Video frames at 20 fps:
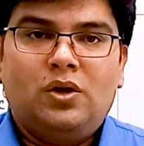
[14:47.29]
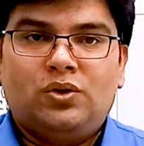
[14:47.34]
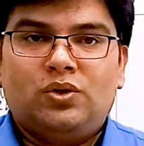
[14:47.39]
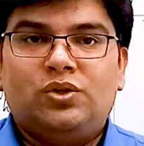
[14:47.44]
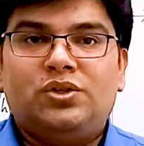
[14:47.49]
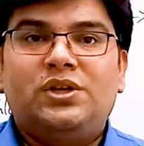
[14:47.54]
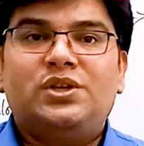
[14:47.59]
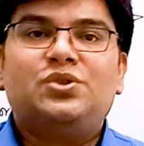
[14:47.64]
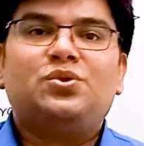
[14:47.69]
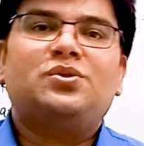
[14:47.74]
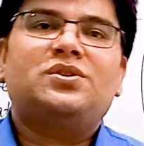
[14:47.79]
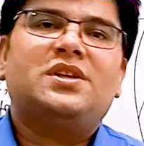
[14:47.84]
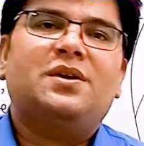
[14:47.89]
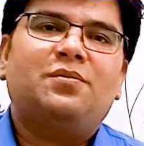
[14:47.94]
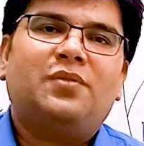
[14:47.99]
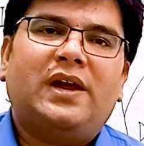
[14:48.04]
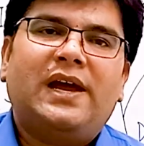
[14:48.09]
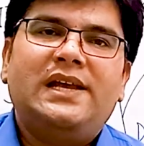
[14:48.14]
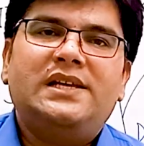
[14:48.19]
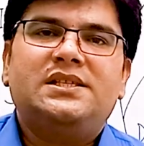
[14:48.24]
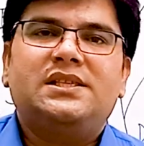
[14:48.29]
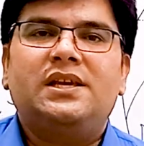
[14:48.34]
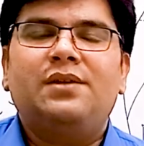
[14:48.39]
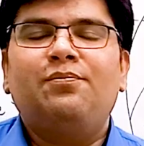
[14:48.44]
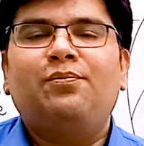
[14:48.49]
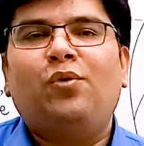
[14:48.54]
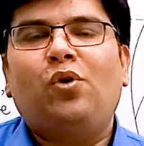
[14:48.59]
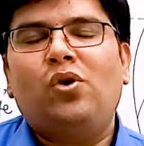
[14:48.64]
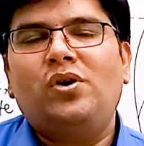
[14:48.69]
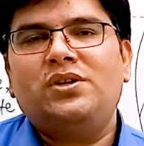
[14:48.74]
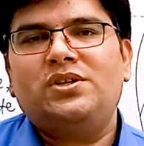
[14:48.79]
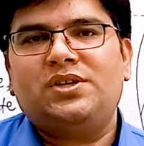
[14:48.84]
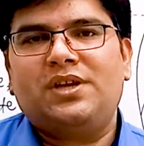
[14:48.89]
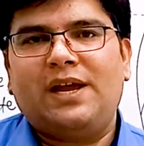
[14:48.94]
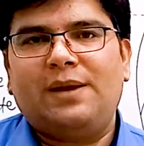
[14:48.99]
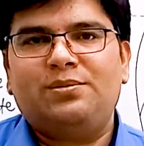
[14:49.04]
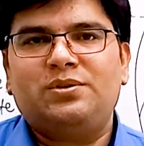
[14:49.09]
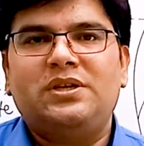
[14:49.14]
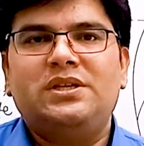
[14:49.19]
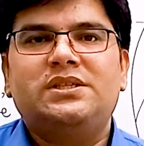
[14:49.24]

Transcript: So just to summarize, the important steps